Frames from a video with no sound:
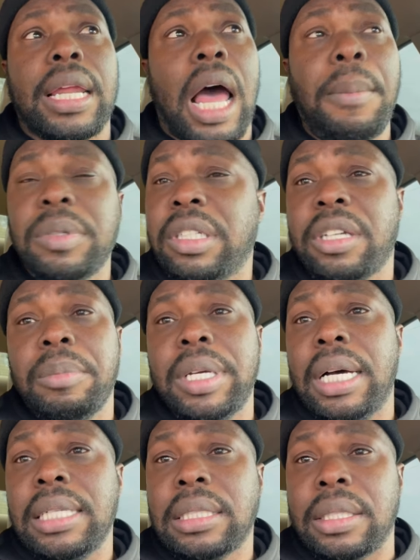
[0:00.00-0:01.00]
I'm just gonna be
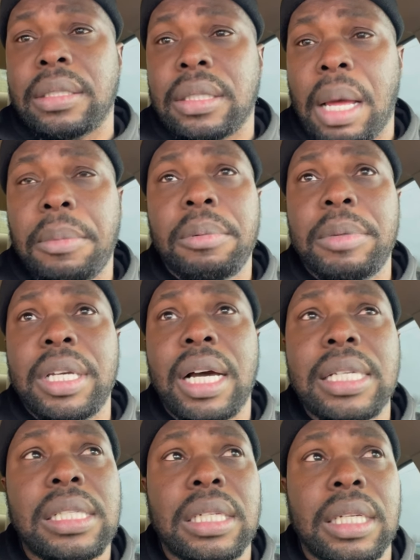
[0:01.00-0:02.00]
hustling. I'm gonna be
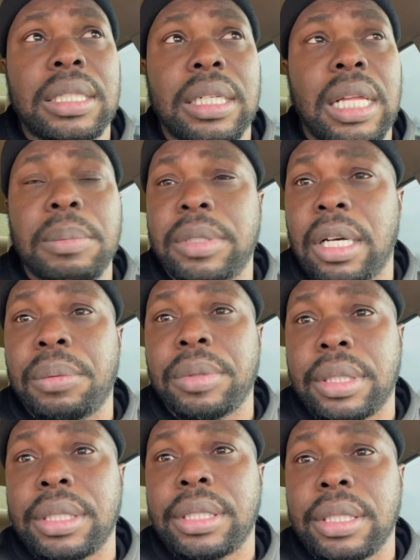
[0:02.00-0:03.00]
hustling until I'm done with
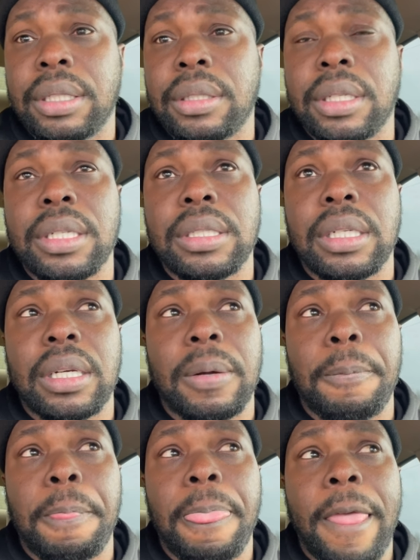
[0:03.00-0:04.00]
this shit, because
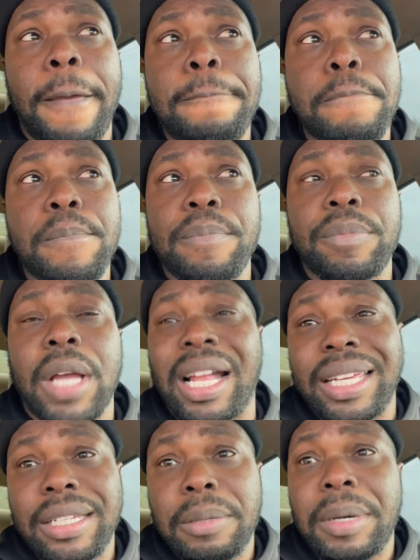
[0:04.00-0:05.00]
I
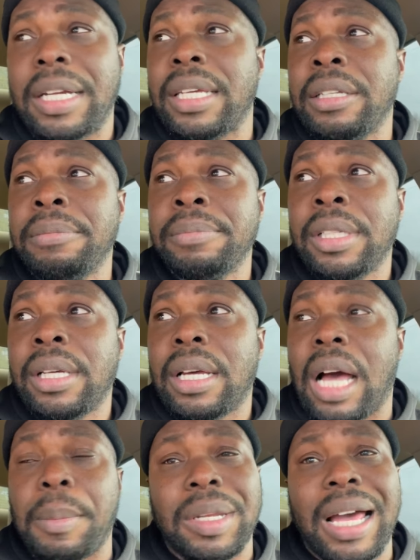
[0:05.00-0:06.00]
need the money.
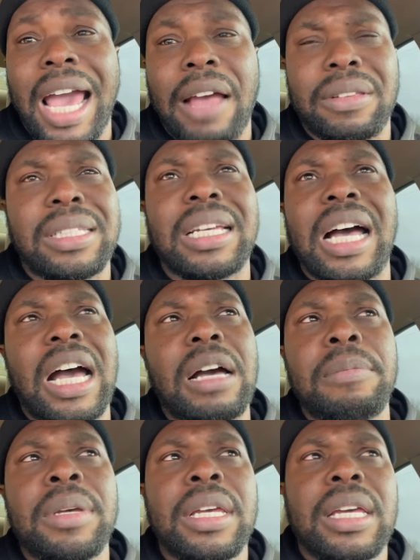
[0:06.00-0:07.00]
I mean, I have the
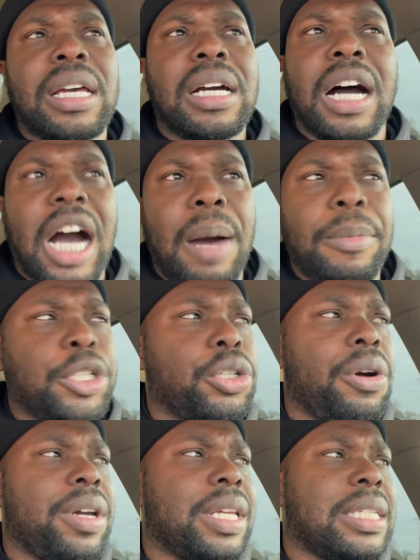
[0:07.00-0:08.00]
time. A
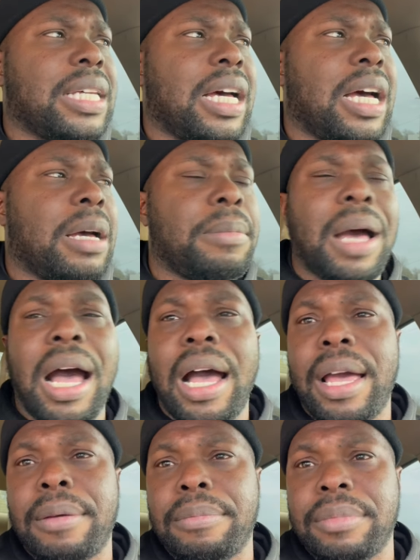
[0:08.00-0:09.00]
majority of the time,
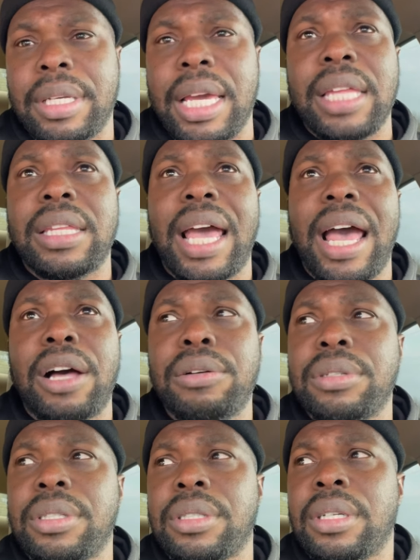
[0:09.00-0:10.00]
I'm in the
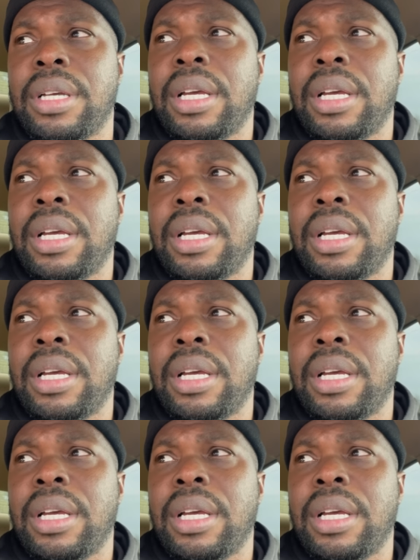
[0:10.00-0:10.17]
house.